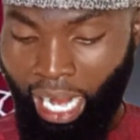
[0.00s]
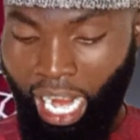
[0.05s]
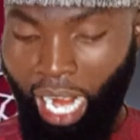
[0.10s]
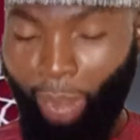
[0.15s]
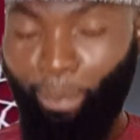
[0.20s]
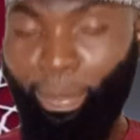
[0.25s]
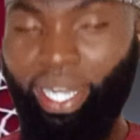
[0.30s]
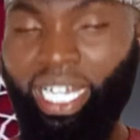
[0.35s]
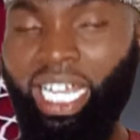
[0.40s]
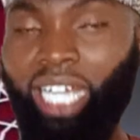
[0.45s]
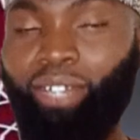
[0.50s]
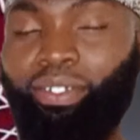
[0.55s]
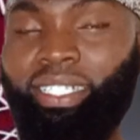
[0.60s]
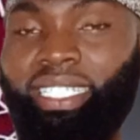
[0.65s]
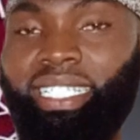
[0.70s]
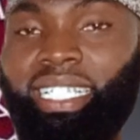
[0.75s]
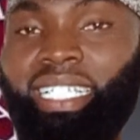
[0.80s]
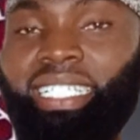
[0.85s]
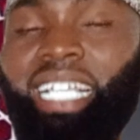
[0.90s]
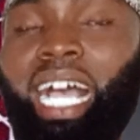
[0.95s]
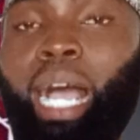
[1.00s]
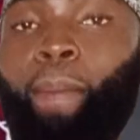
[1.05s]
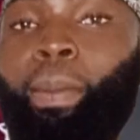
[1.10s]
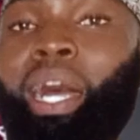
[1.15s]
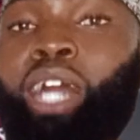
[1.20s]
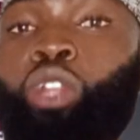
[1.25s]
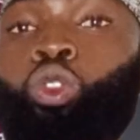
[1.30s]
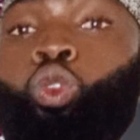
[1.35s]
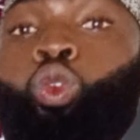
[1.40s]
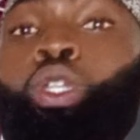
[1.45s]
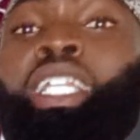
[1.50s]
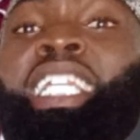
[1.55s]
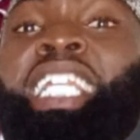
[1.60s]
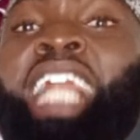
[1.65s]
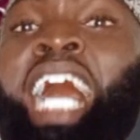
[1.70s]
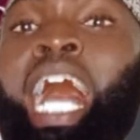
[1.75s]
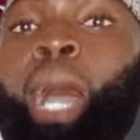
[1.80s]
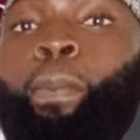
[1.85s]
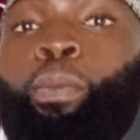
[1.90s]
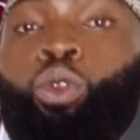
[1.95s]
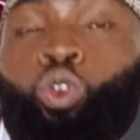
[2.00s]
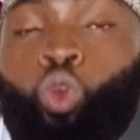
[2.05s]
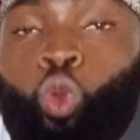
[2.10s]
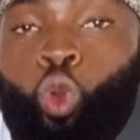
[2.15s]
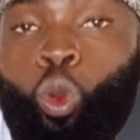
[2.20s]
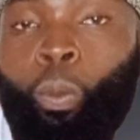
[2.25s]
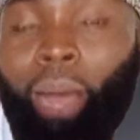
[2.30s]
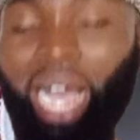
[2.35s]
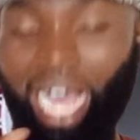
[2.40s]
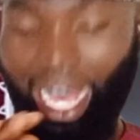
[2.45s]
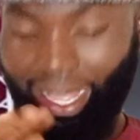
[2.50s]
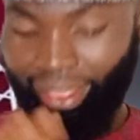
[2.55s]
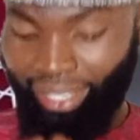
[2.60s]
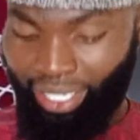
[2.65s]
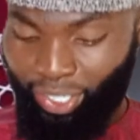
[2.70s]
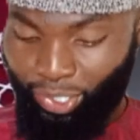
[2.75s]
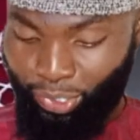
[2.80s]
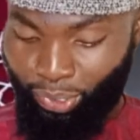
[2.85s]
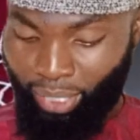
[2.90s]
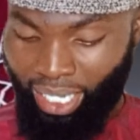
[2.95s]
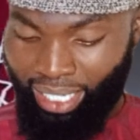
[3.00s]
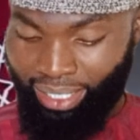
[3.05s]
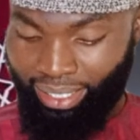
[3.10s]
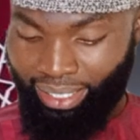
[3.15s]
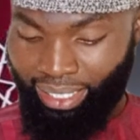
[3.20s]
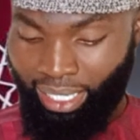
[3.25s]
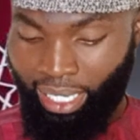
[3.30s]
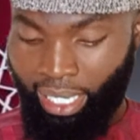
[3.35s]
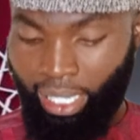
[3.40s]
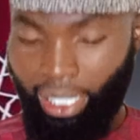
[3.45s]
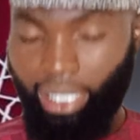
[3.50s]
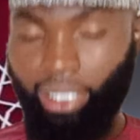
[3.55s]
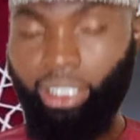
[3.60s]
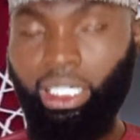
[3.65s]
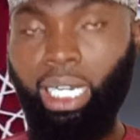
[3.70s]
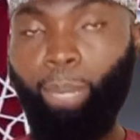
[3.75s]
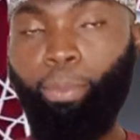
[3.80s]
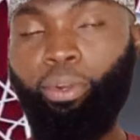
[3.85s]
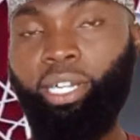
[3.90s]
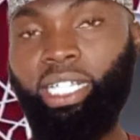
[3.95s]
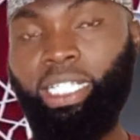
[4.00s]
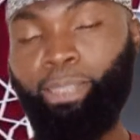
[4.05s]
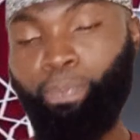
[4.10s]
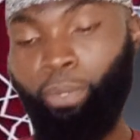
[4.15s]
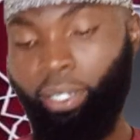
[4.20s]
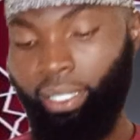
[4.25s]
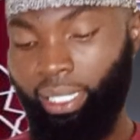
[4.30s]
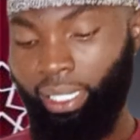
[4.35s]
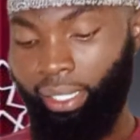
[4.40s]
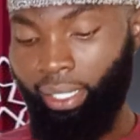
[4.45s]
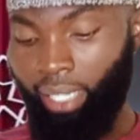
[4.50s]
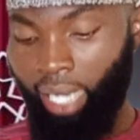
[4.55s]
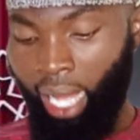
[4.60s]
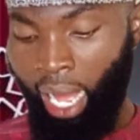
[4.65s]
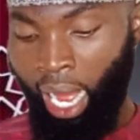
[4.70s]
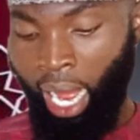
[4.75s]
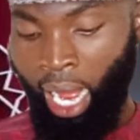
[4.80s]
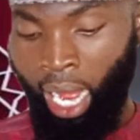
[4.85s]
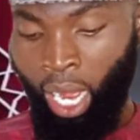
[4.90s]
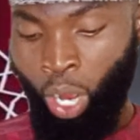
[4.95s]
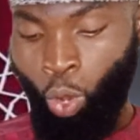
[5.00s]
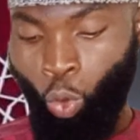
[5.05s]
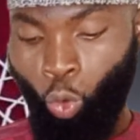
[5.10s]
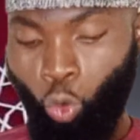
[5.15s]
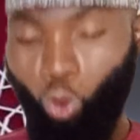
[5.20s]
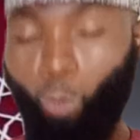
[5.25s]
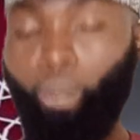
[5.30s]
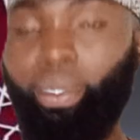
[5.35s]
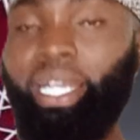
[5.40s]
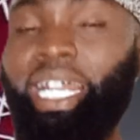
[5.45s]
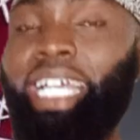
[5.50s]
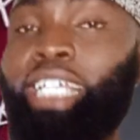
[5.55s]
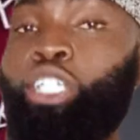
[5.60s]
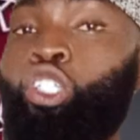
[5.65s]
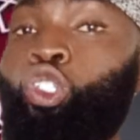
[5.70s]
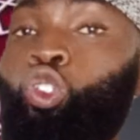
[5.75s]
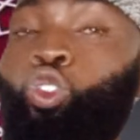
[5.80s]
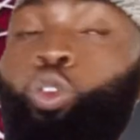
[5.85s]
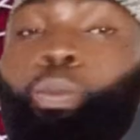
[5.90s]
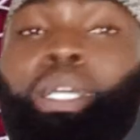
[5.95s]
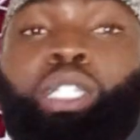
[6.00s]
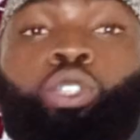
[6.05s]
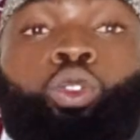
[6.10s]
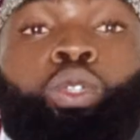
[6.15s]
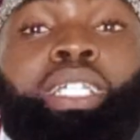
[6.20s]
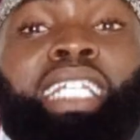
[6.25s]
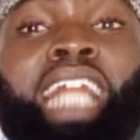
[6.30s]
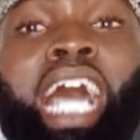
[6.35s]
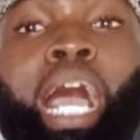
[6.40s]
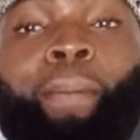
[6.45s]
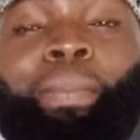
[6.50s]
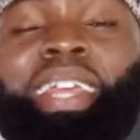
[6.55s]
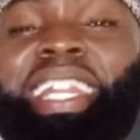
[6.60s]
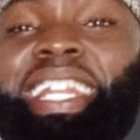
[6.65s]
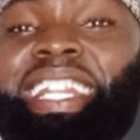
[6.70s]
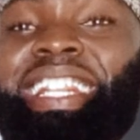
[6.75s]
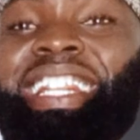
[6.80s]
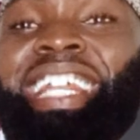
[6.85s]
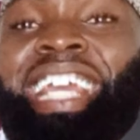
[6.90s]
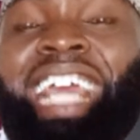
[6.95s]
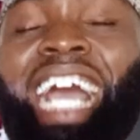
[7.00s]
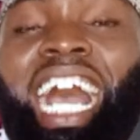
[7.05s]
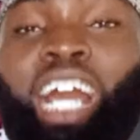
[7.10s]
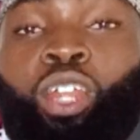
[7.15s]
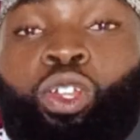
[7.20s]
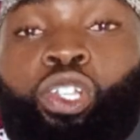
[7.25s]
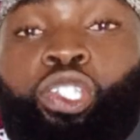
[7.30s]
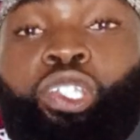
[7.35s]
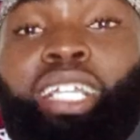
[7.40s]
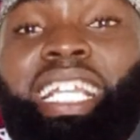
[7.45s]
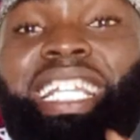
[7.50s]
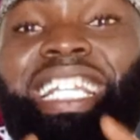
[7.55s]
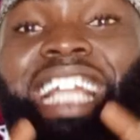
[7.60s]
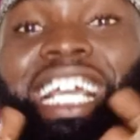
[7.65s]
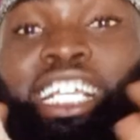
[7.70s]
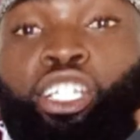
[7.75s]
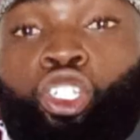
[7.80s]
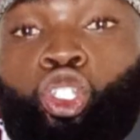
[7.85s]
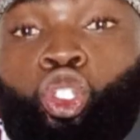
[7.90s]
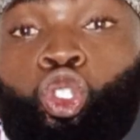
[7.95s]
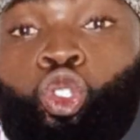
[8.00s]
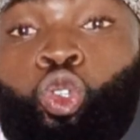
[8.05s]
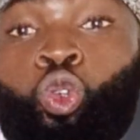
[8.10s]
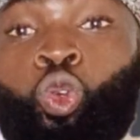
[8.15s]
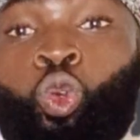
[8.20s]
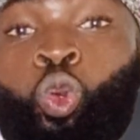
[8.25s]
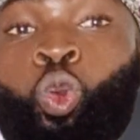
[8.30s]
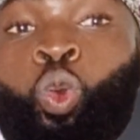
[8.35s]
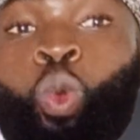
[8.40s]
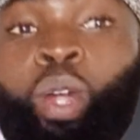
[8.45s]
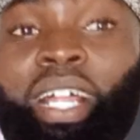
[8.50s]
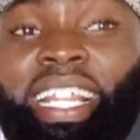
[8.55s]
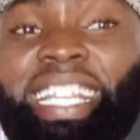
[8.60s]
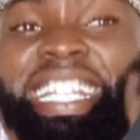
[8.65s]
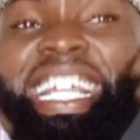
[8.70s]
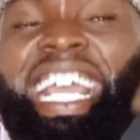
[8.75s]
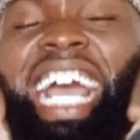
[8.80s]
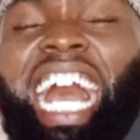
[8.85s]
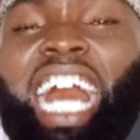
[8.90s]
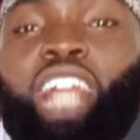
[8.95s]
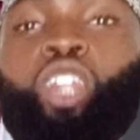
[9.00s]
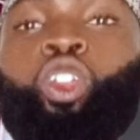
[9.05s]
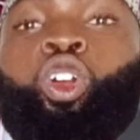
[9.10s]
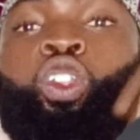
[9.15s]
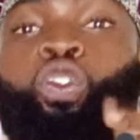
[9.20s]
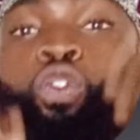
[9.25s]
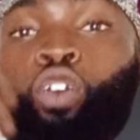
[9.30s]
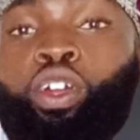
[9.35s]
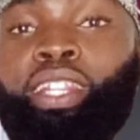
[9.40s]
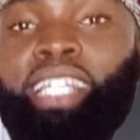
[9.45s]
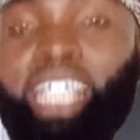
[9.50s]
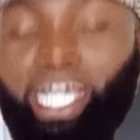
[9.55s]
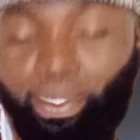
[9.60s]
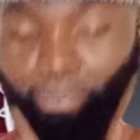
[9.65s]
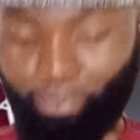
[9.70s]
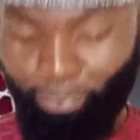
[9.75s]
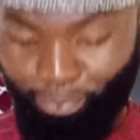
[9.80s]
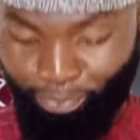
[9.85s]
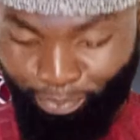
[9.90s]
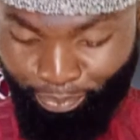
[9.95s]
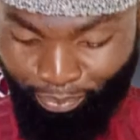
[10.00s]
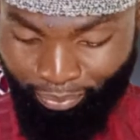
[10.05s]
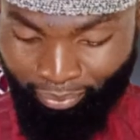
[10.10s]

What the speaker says: And Bilal says, Abatullabun, whom are they students? Hisham responded, La, whom laysu bitullabin, they are not laysu, they are not for them.